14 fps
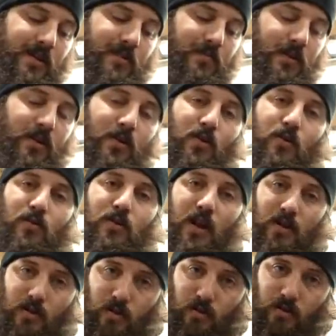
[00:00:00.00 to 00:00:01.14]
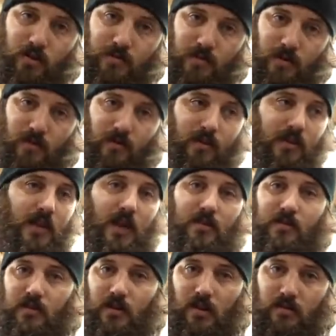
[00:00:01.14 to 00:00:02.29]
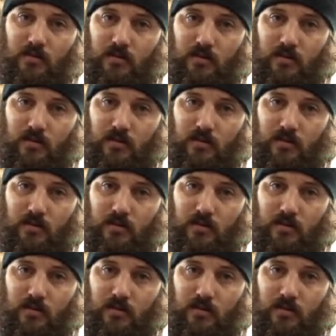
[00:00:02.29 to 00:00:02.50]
It'd be a whole lot cooler to spend over $1,000